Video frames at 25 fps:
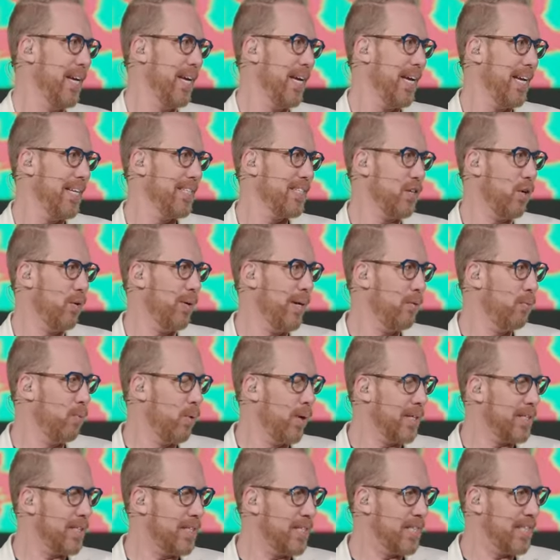So it
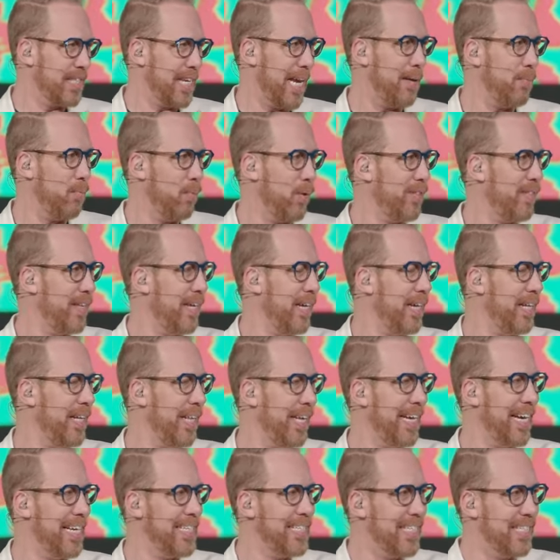works the same with
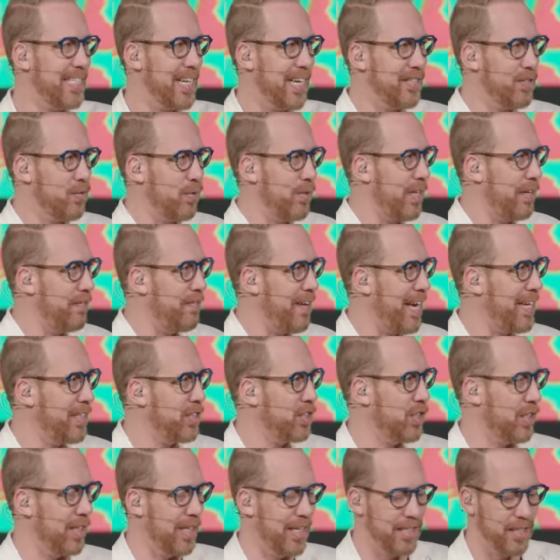healing as it does with
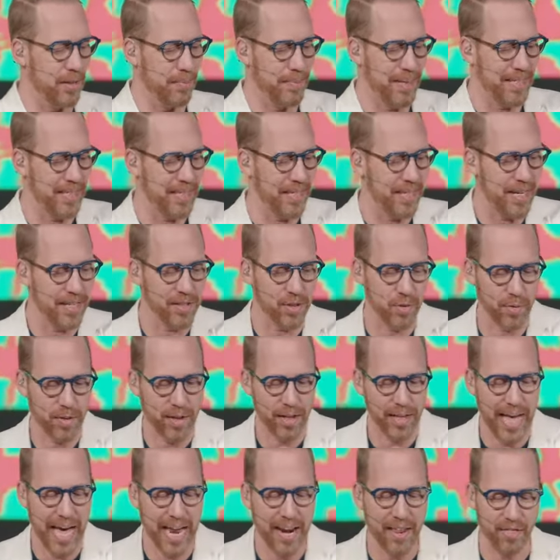evangelism, as it does with a
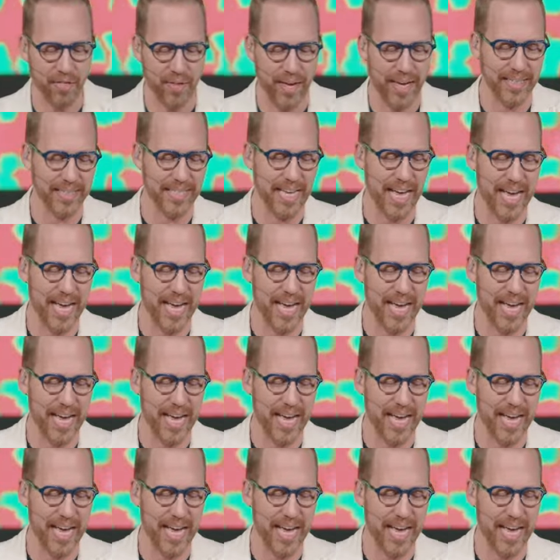lot of things.